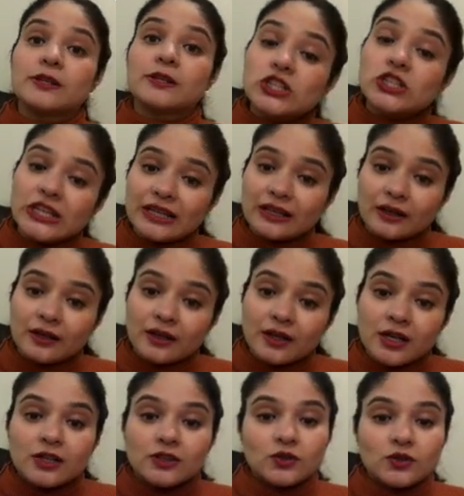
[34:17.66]
chain.
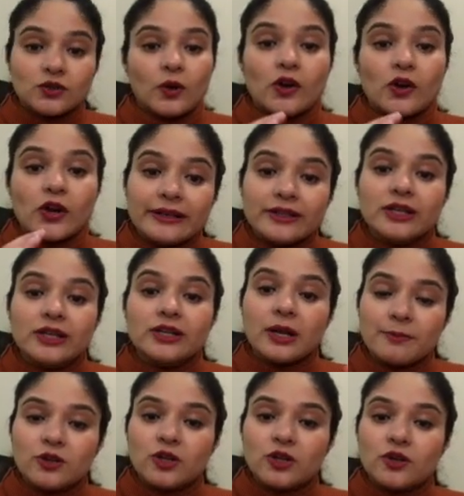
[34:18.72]
So write the number
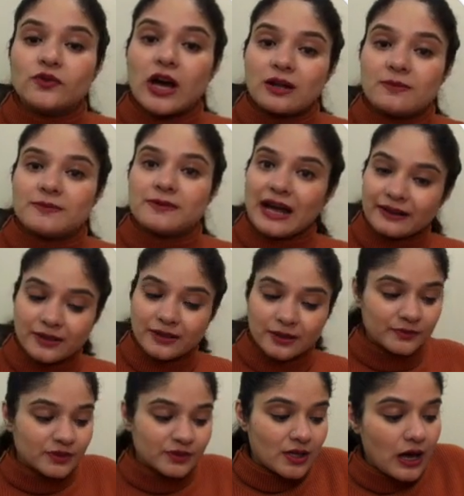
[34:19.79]
of carbon atoms
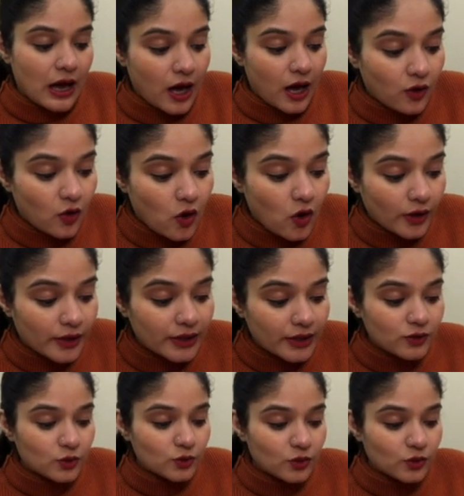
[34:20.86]
according
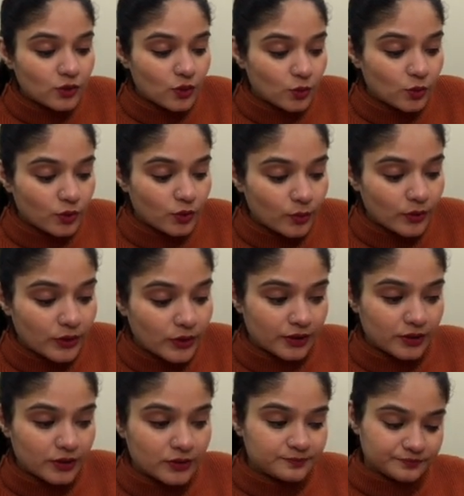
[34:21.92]
to root word.
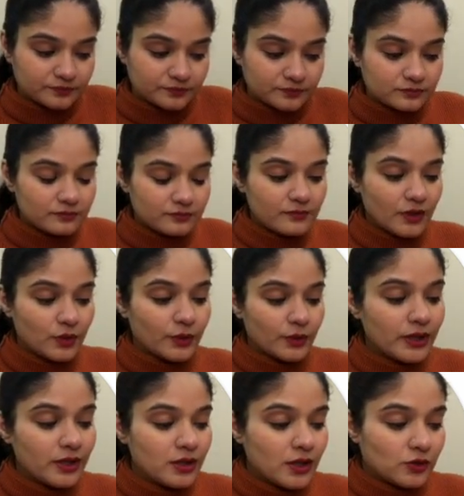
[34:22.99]
Okay,
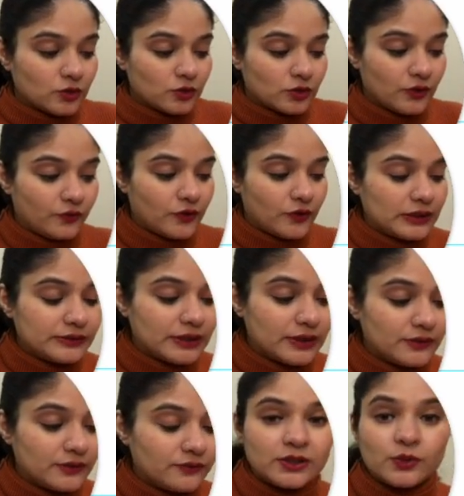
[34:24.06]
so the first thing we'll
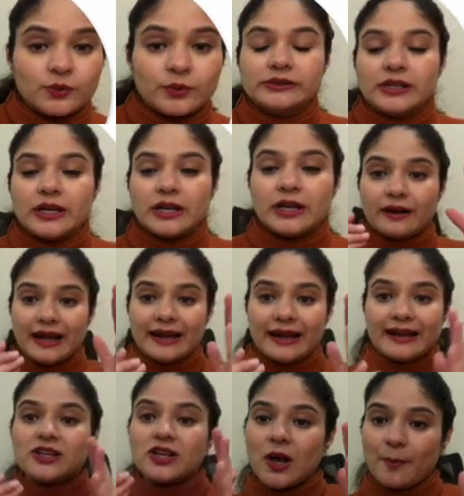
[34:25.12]
do is write the
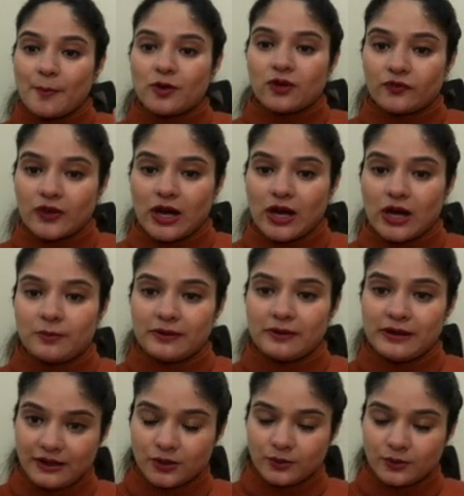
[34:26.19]
number of carbon
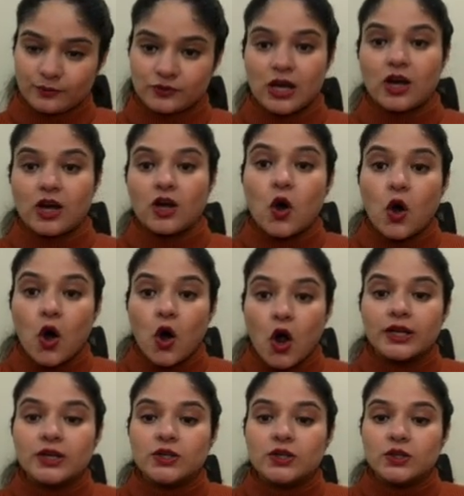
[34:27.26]
atoms according
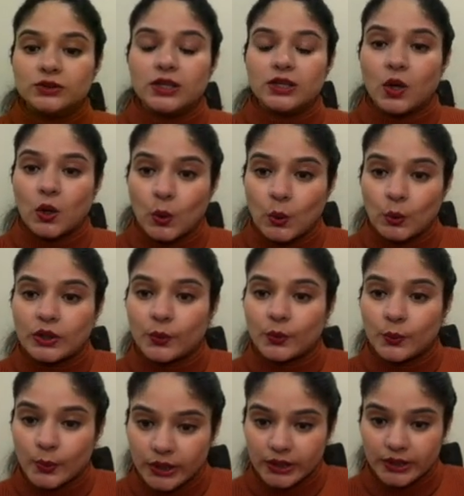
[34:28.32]
to the root
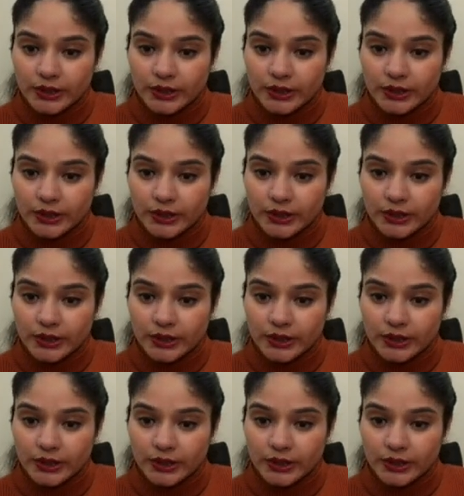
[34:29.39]
word.